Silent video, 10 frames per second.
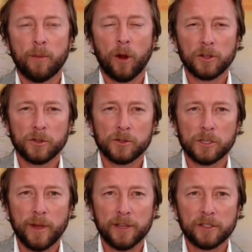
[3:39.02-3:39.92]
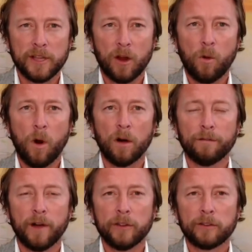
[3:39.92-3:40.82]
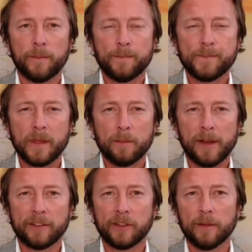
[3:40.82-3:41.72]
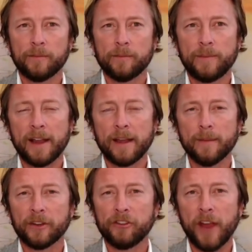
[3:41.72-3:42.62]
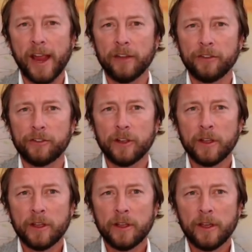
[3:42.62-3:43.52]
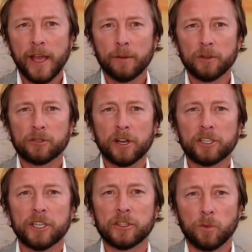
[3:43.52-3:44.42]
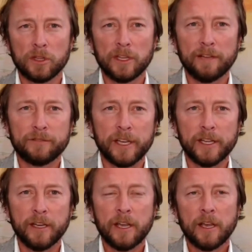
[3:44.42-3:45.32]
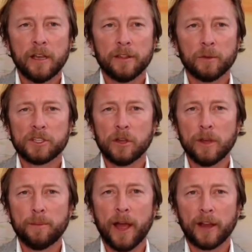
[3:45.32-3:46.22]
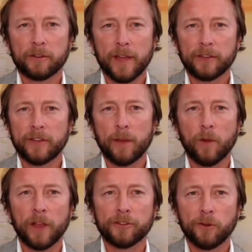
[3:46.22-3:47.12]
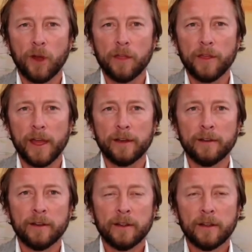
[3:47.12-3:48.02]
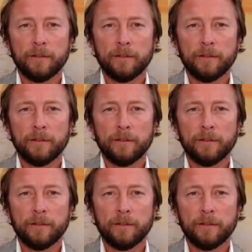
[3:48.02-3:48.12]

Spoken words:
partial suspension that qualifies. But as the pandemic changed and restrictions were lifted, there was still impact. So that same restaurant then